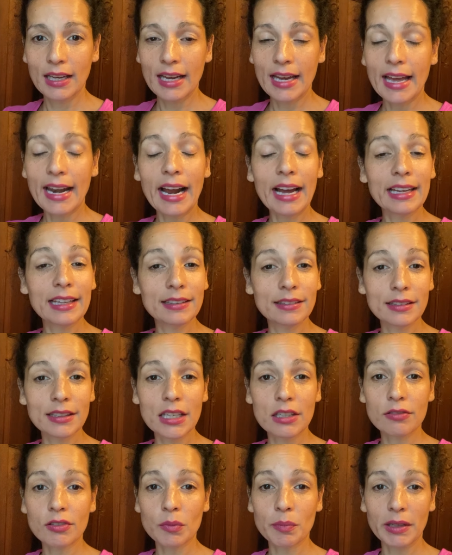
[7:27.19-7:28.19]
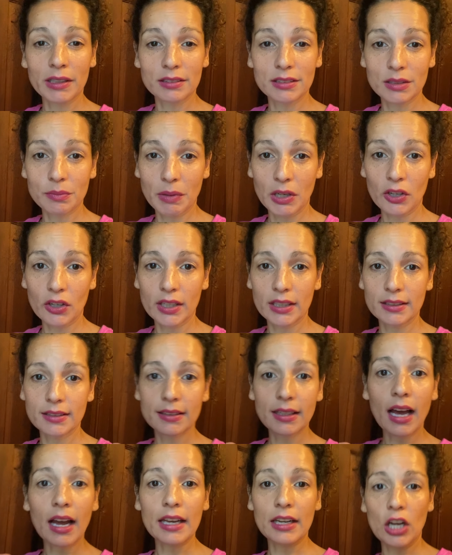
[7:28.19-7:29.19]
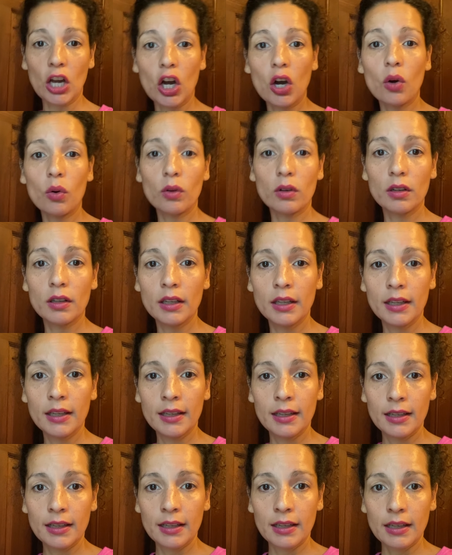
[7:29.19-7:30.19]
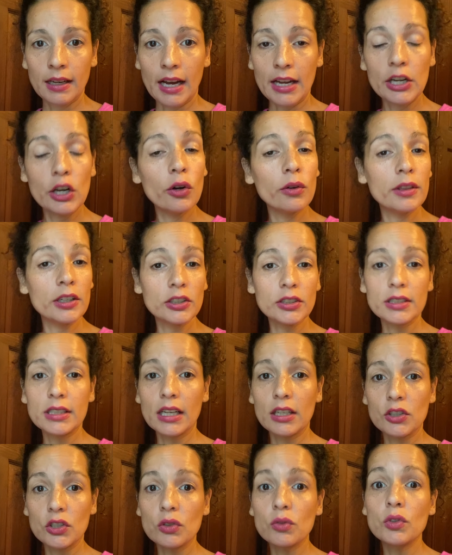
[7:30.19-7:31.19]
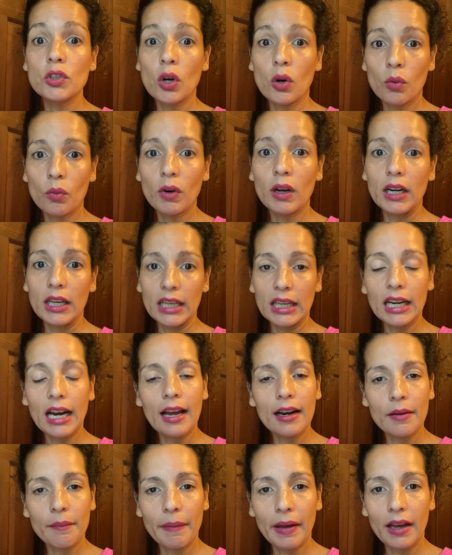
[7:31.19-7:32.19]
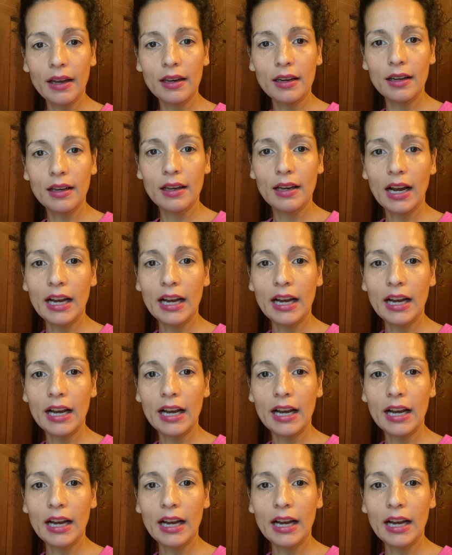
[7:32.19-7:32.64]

And I can say from experience, I know there's days you don't want to get out of bed.